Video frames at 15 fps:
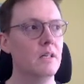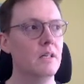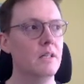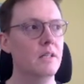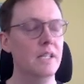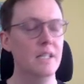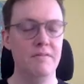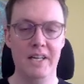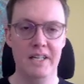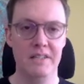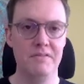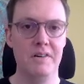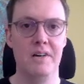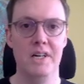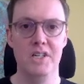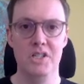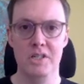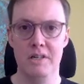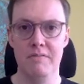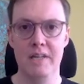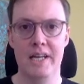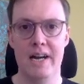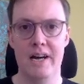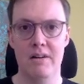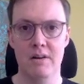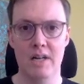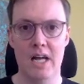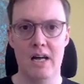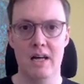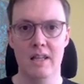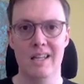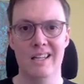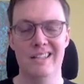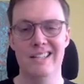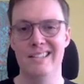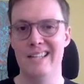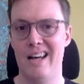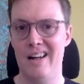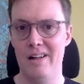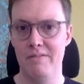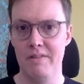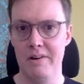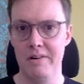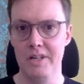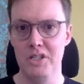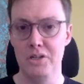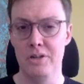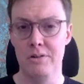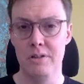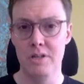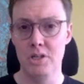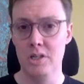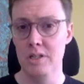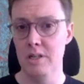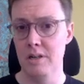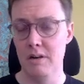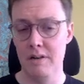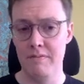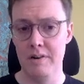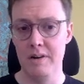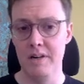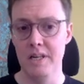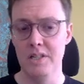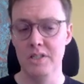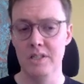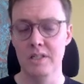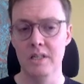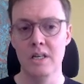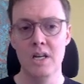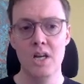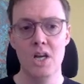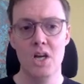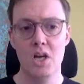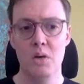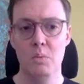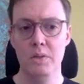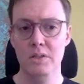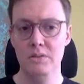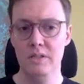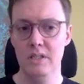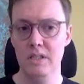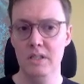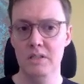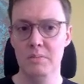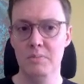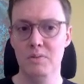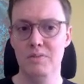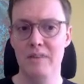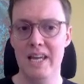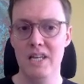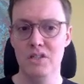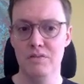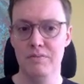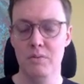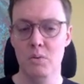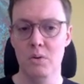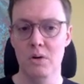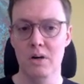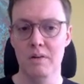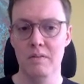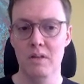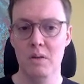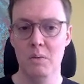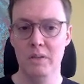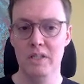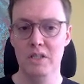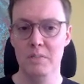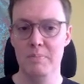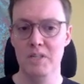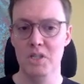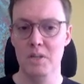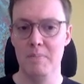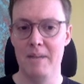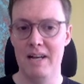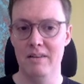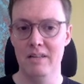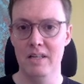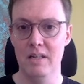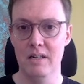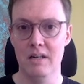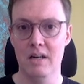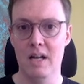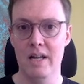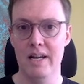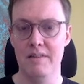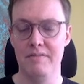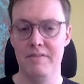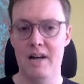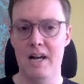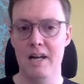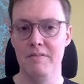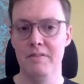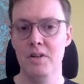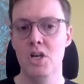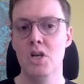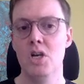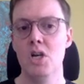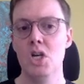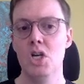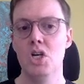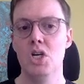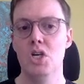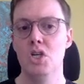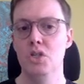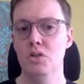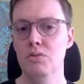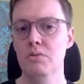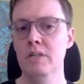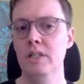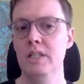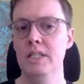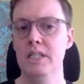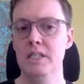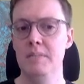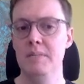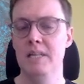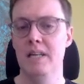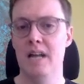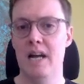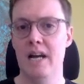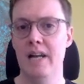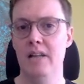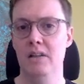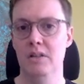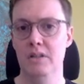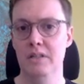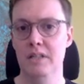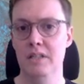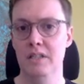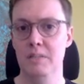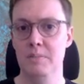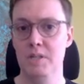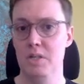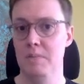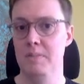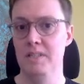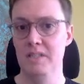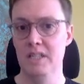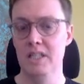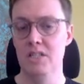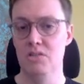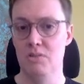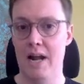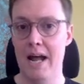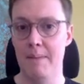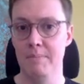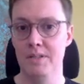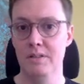advanced variation of the Caro-Kann, like the Tal variation or the Shirov variation. When you see this move h4 with this bishop out here on f5, you really need to be on high alert that this bishop doesn't get trapped